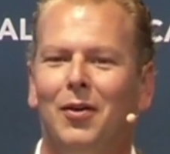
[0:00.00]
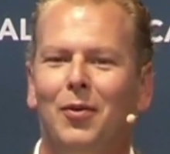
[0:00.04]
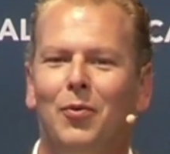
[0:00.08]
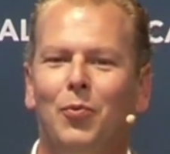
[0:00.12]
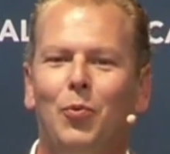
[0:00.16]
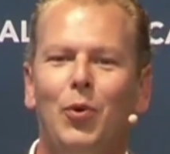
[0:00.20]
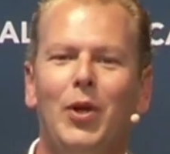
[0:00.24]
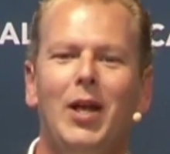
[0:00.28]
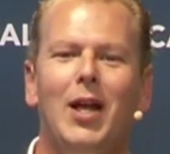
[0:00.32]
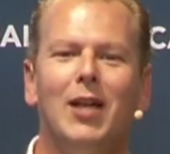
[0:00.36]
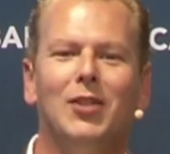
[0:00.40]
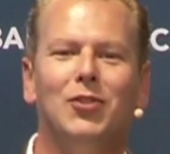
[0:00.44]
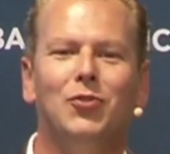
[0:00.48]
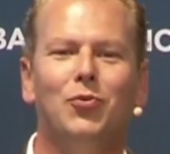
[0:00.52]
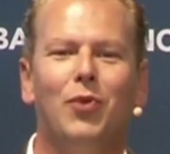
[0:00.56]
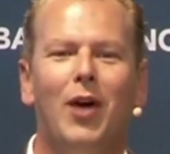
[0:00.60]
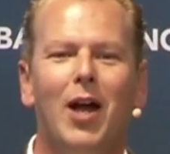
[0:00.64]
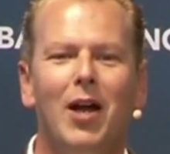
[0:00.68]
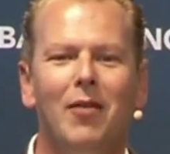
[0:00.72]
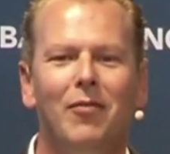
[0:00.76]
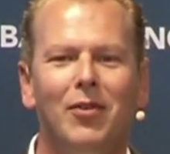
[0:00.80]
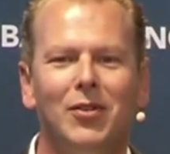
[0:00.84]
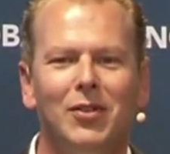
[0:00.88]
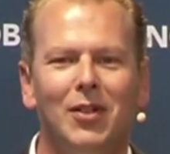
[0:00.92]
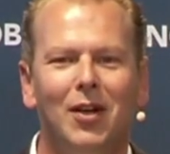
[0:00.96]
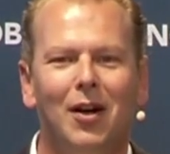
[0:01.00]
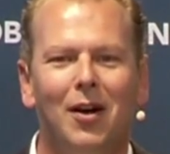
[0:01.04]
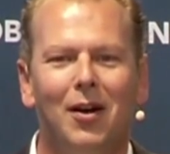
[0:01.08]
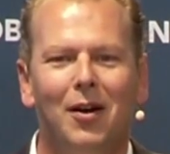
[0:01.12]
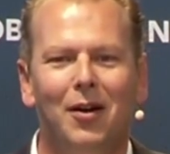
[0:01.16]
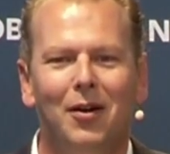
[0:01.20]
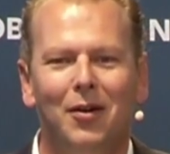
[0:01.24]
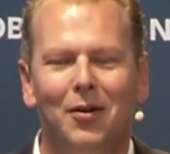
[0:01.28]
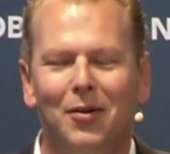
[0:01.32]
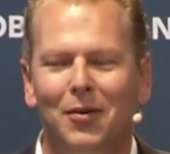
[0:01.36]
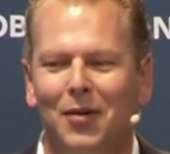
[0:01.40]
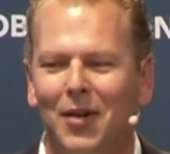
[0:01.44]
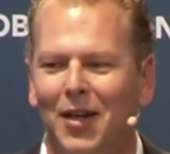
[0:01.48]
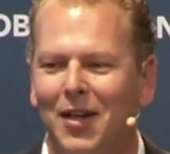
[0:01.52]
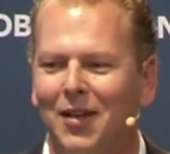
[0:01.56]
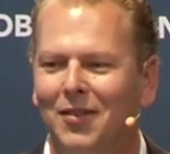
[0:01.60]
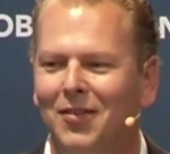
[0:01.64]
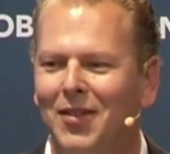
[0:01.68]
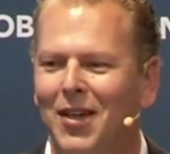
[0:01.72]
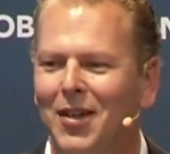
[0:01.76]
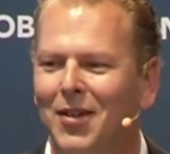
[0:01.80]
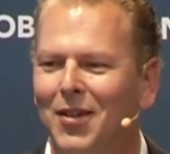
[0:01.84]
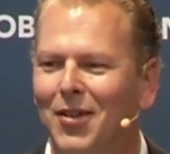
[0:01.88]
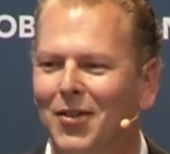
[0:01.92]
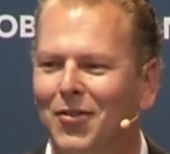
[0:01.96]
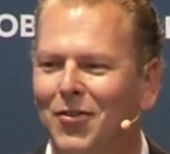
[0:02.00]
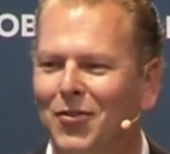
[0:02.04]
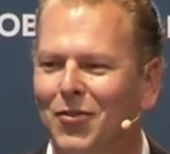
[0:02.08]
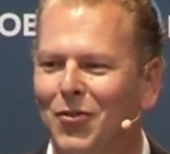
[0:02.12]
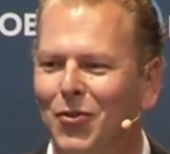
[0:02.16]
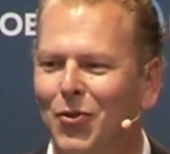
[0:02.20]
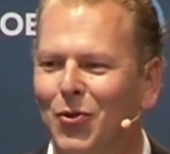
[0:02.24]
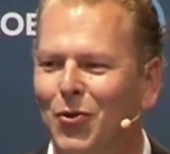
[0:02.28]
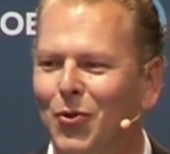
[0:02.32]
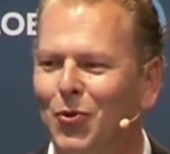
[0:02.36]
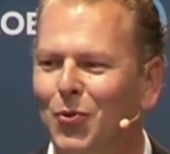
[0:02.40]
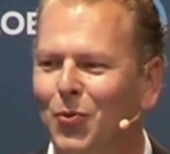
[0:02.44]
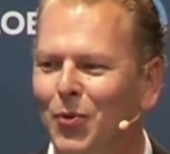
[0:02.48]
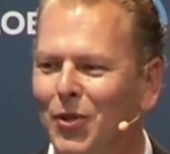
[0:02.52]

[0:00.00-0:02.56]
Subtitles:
we as drivers are intended to do.